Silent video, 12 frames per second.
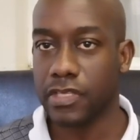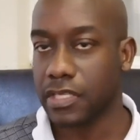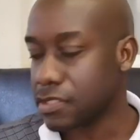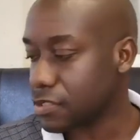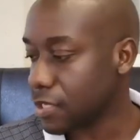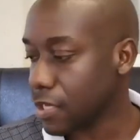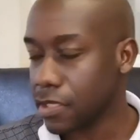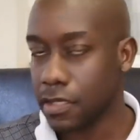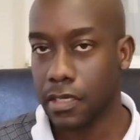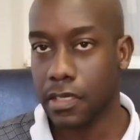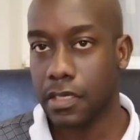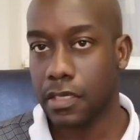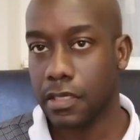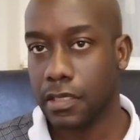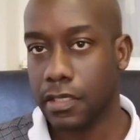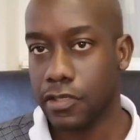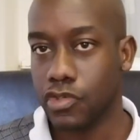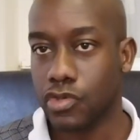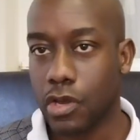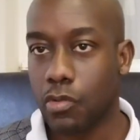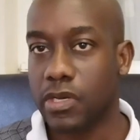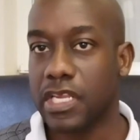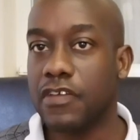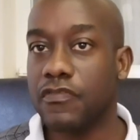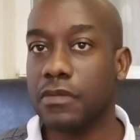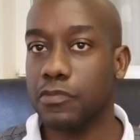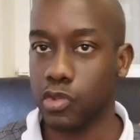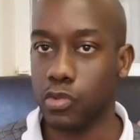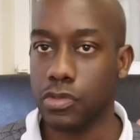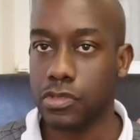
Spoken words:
They're saying enjoy whatever I'm doing.